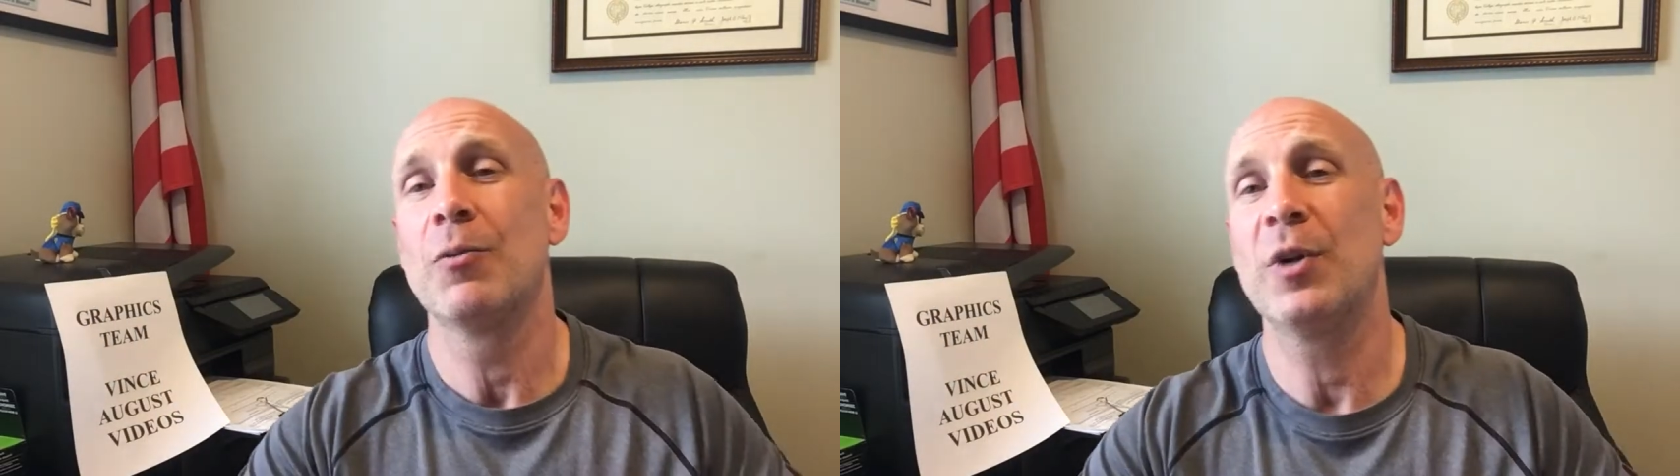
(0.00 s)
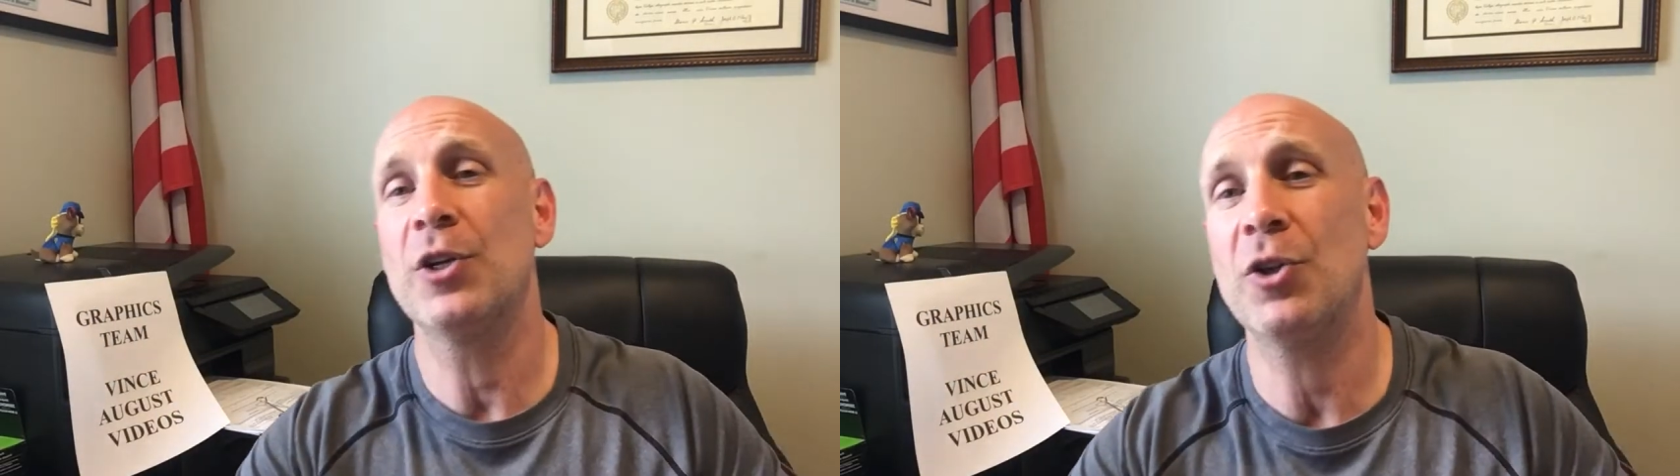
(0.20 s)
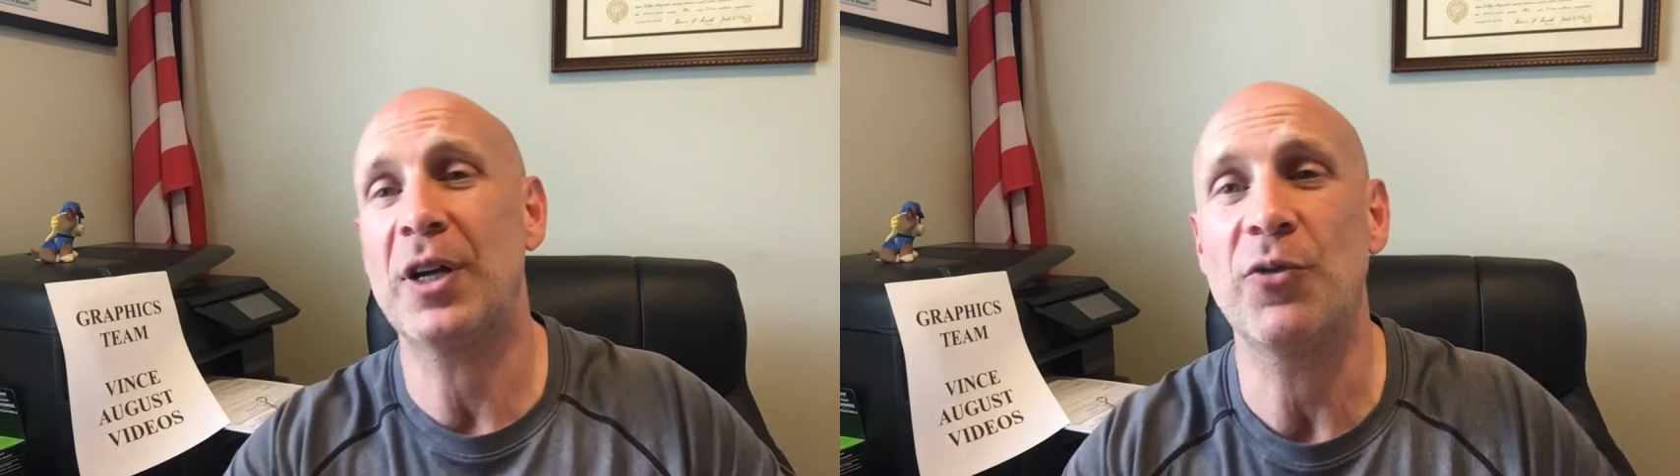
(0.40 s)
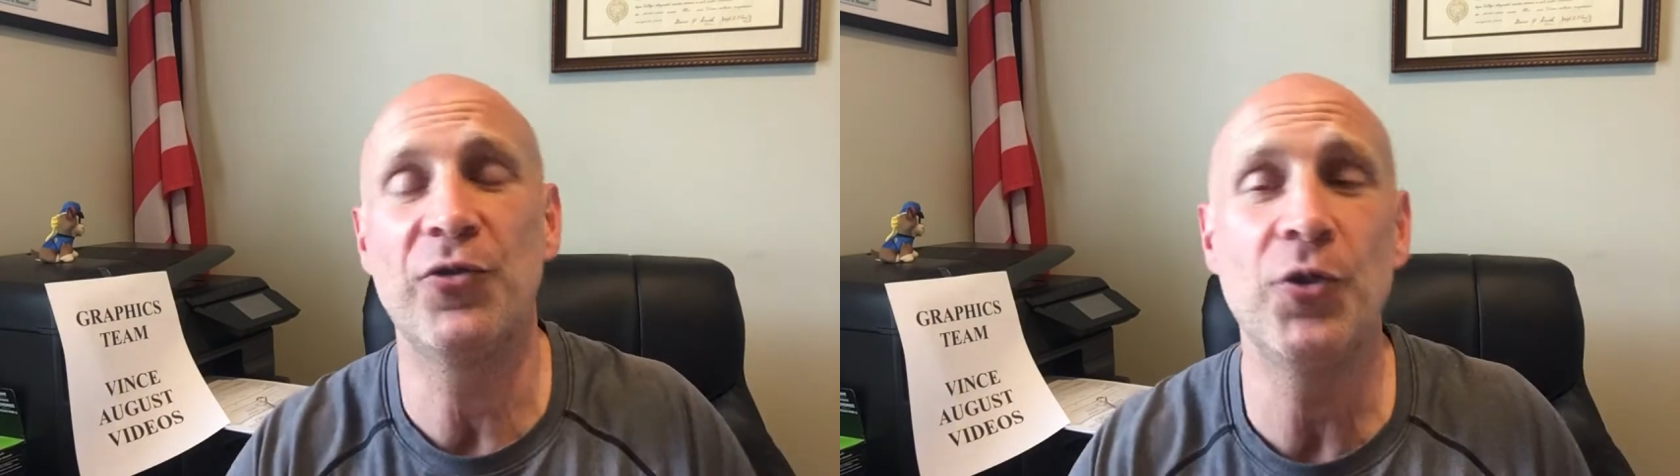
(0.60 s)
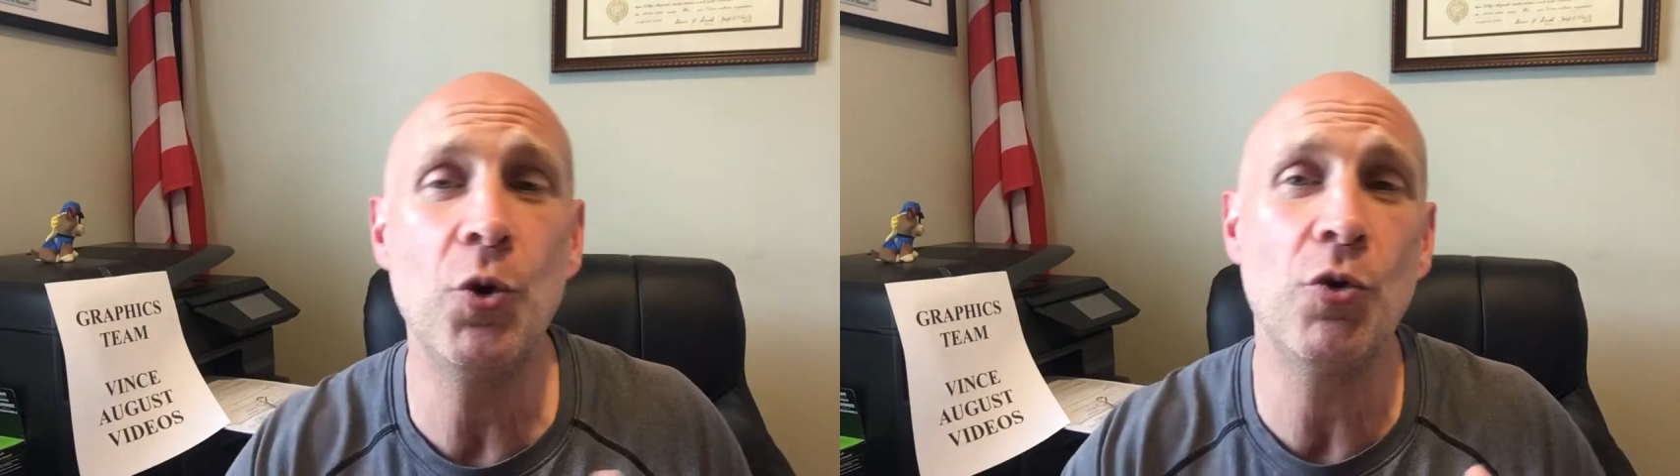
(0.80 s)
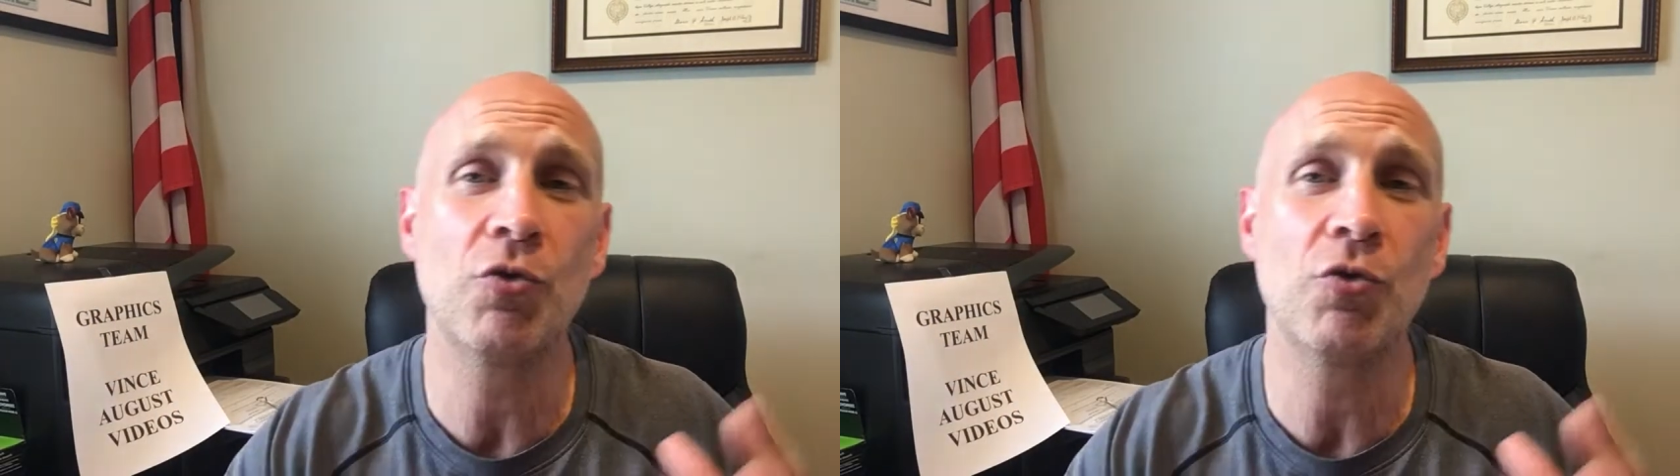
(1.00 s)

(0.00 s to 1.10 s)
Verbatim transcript: when you look at food,